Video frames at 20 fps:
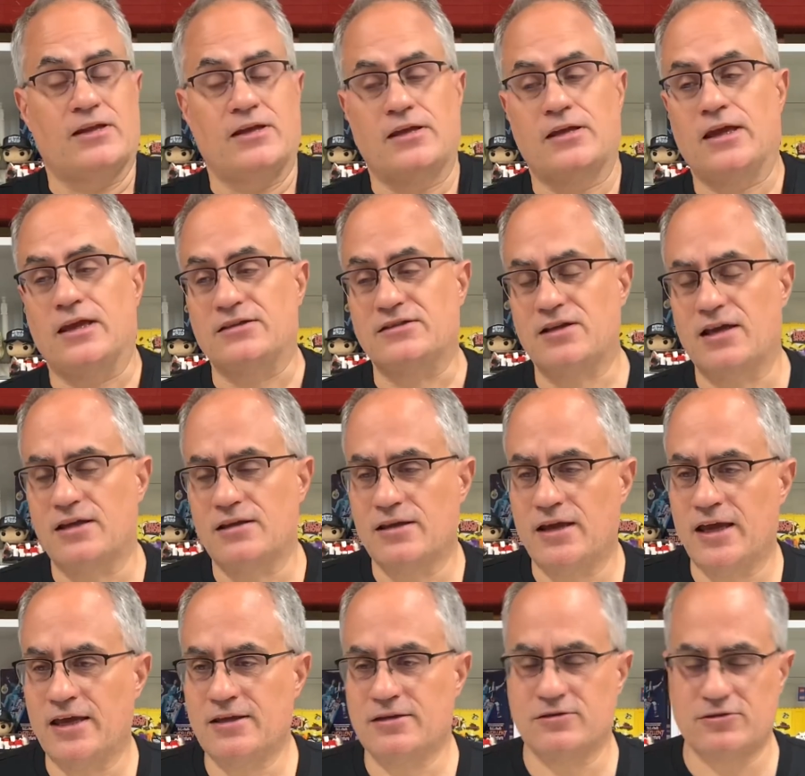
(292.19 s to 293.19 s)
Yes,
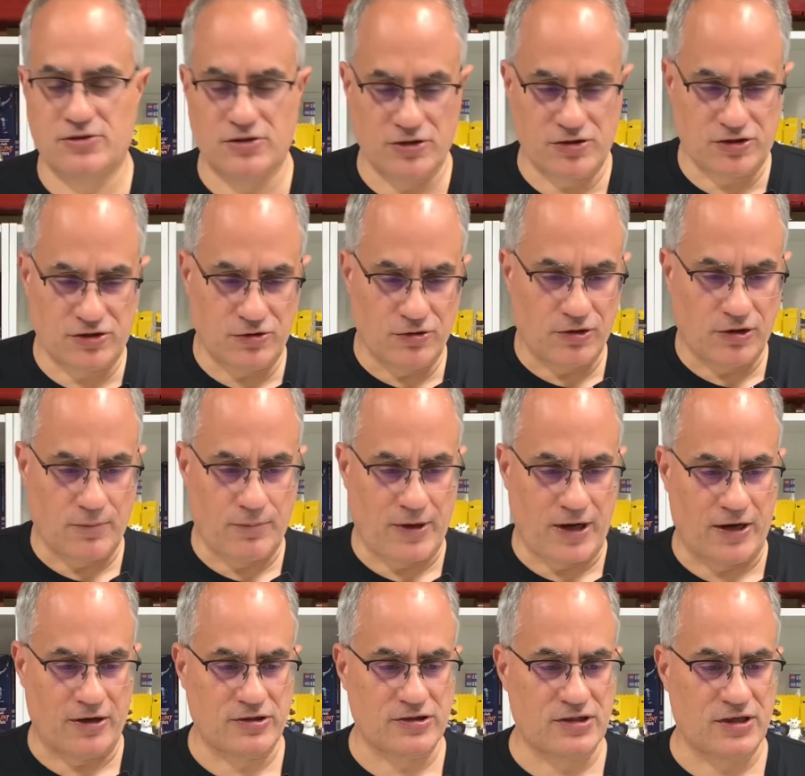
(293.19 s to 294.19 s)
and just do a
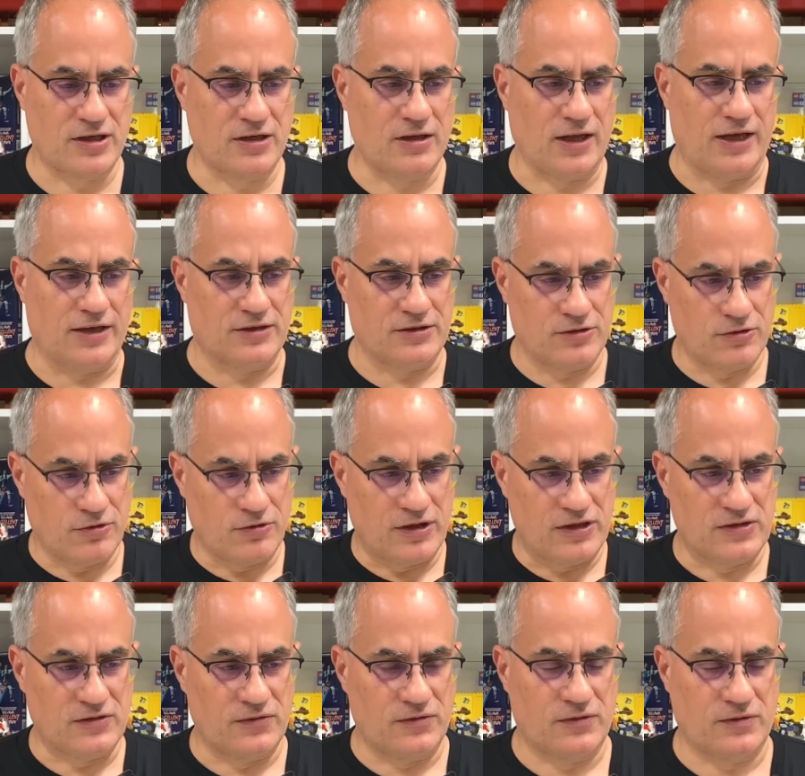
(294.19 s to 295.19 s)
comparison, like do
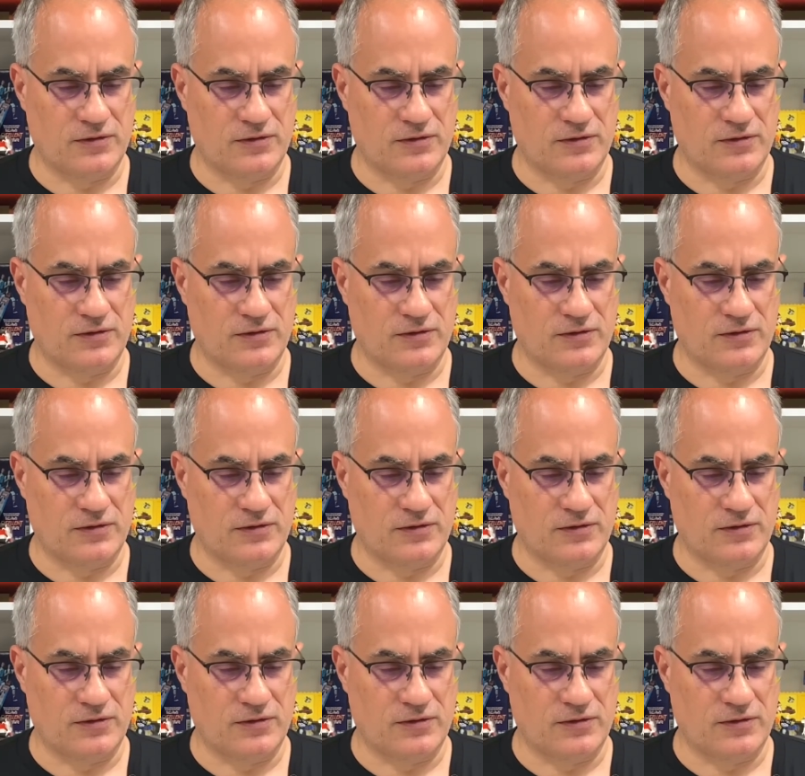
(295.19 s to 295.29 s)
these